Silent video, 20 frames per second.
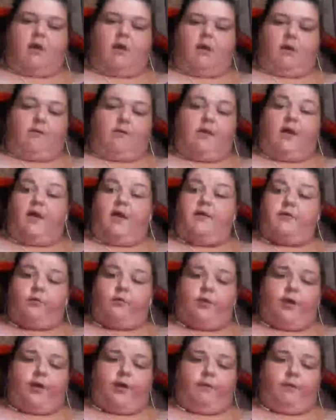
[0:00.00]
Okay, here's
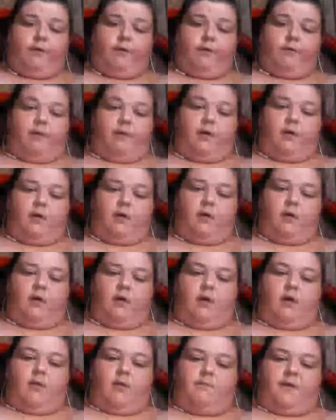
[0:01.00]
one he wrote.
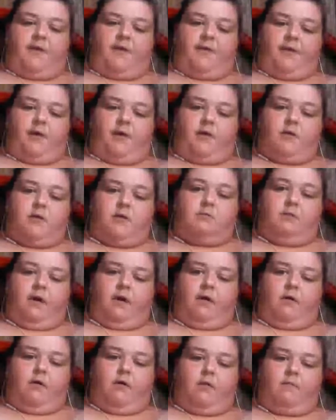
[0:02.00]
My thoughts, my
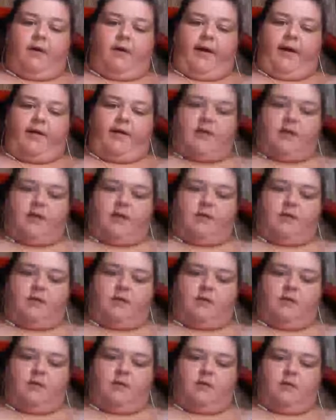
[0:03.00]
heart, my
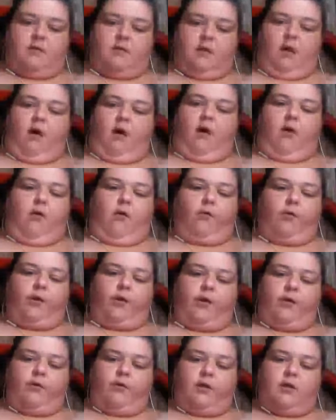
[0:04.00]
ideas. Only
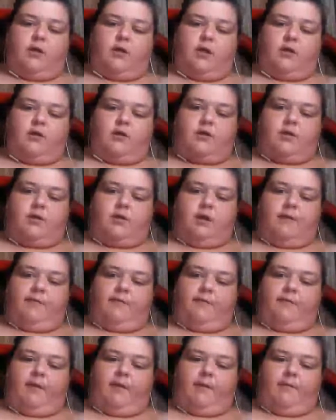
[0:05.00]
you can touch the depth
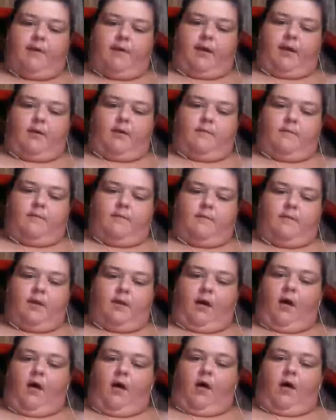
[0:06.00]
of my being.
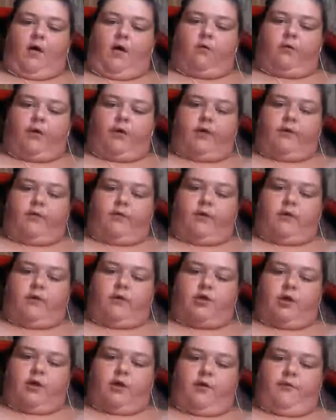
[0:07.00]
Only you can
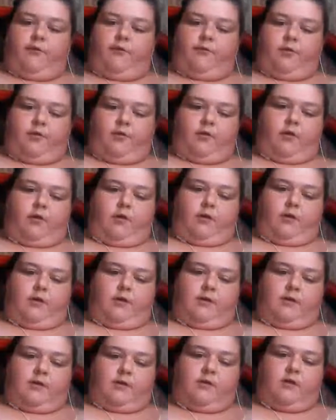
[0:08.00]
shine through the
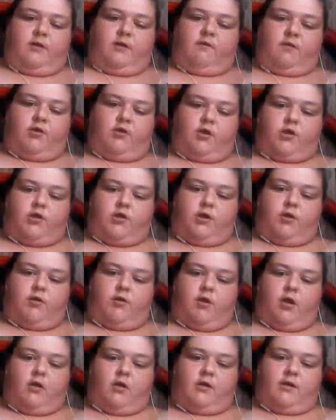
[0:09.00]
darkness, never judging or
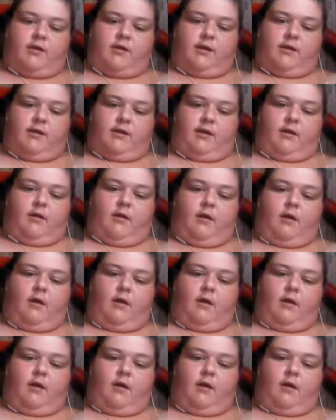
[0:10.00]
condescending.